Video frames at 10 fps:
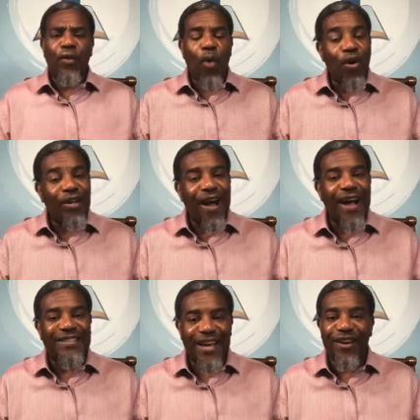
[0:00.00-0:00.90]
For the word of
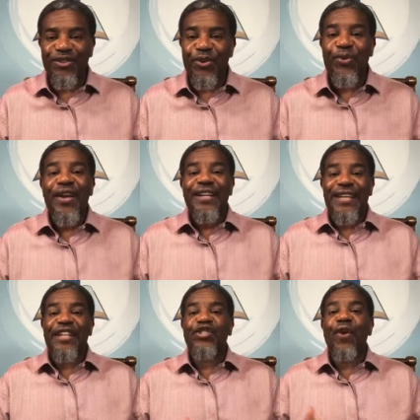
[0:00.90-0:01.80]
God tells you
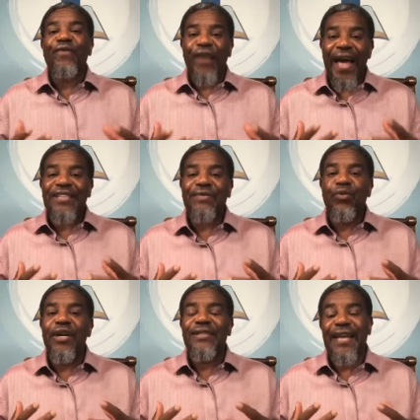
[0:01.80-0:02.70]
that your
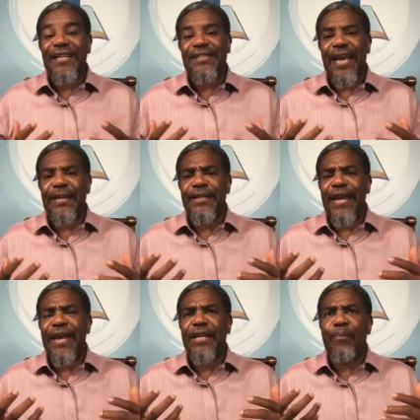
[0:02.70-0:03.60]
flesh was,
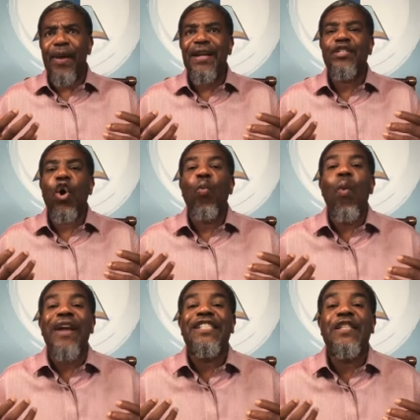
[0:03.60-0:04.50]
it depends
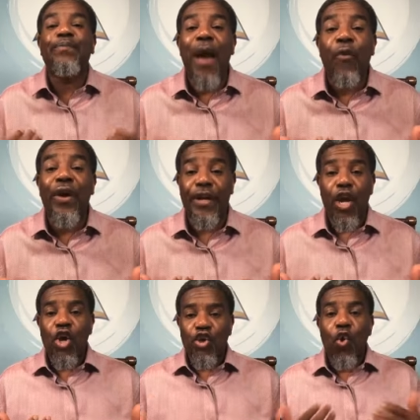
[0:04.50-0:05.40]
on what
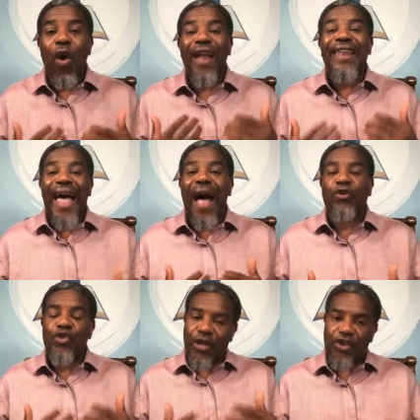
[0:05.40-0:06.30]
spirit you
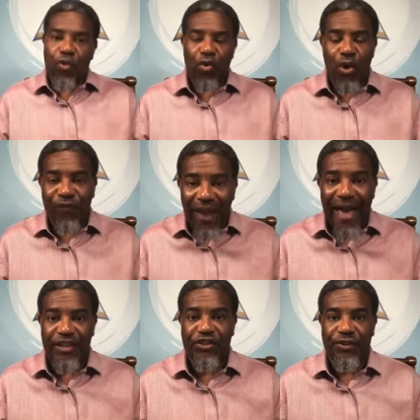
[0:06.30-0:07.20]
allow to control your
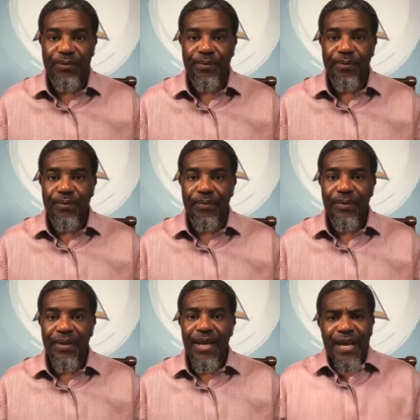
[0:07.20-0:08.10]
flesh.
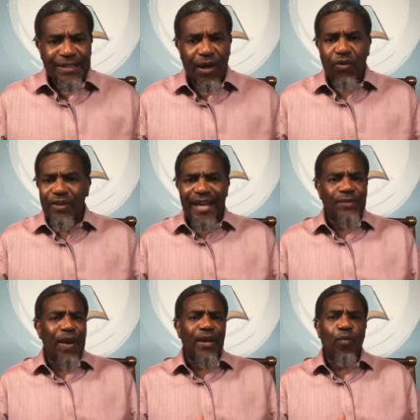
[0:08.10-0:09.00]
So
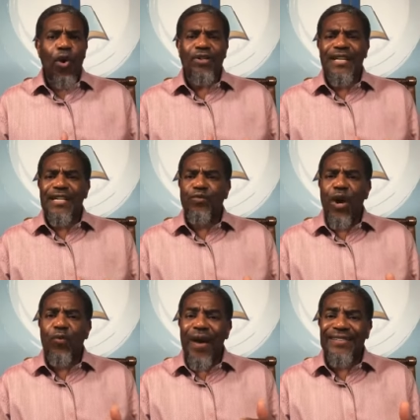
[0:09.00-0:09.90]
that's why the word says
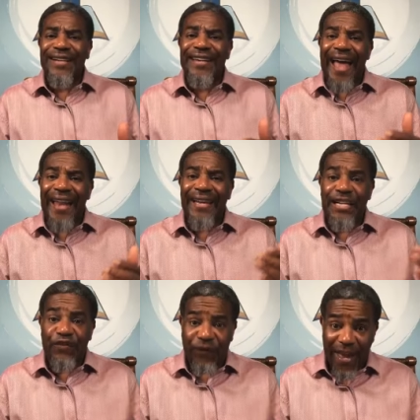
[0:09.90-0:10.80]
we're wrestling not
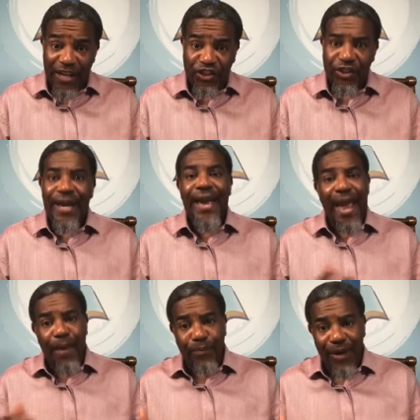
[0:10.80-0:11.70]
against flesh
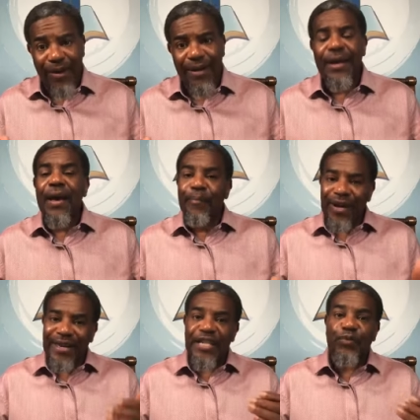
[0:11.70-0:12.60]
and blood,
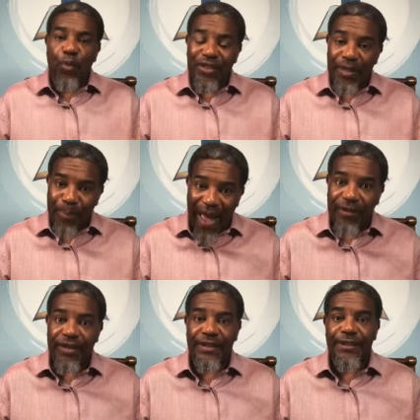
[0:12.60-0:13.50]
but against
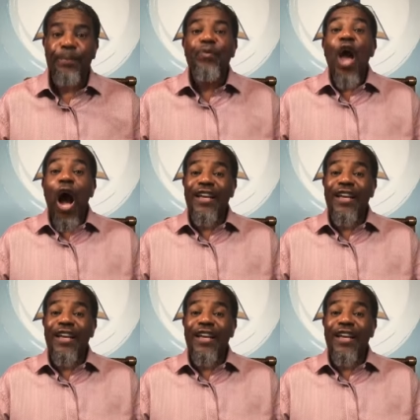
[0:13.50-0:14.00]
principalities,